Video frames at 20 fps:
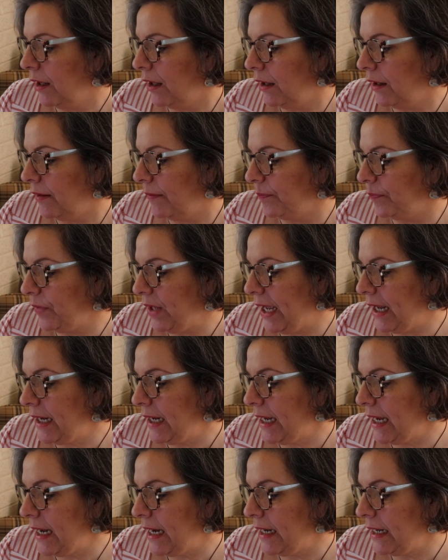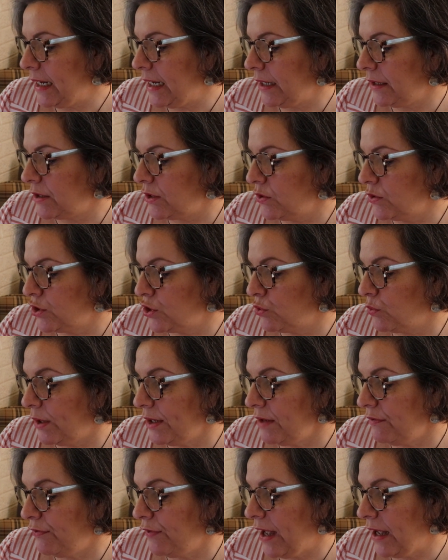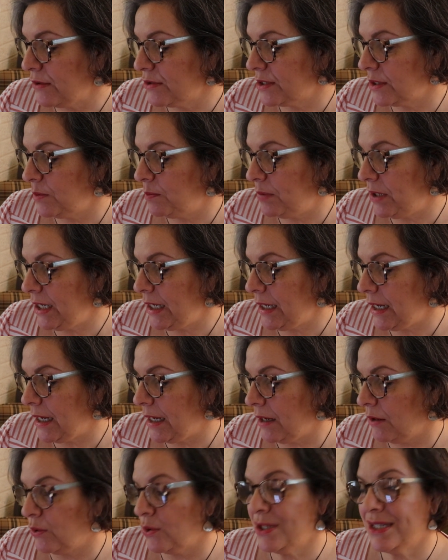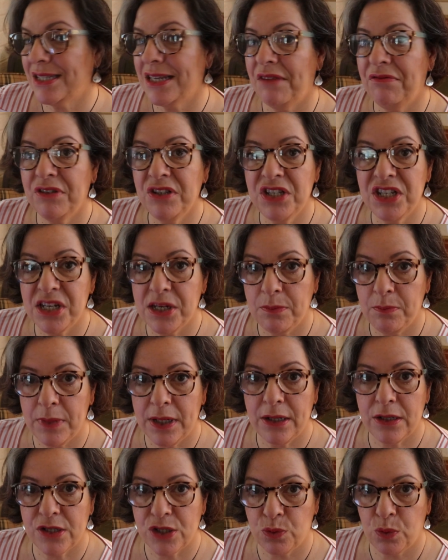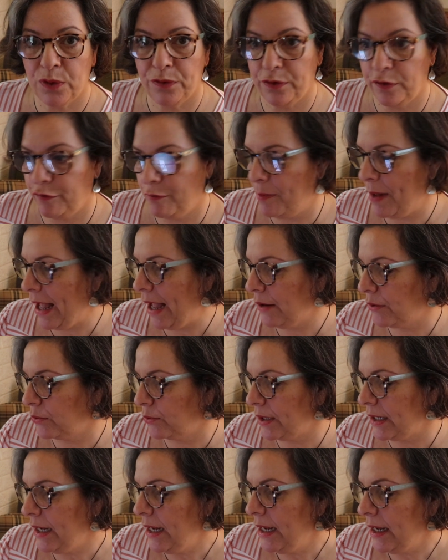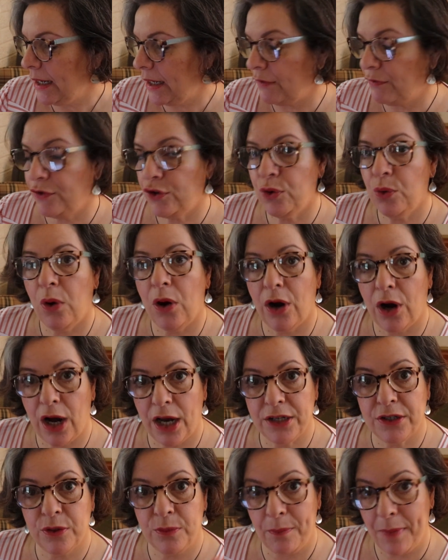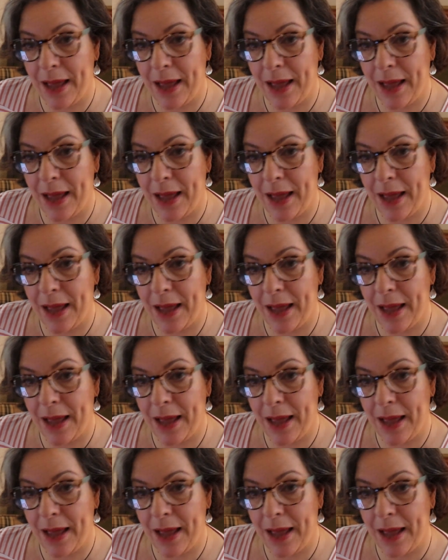Um, and then it used 20,000 PA or 17 minutes worth of battery if you are at the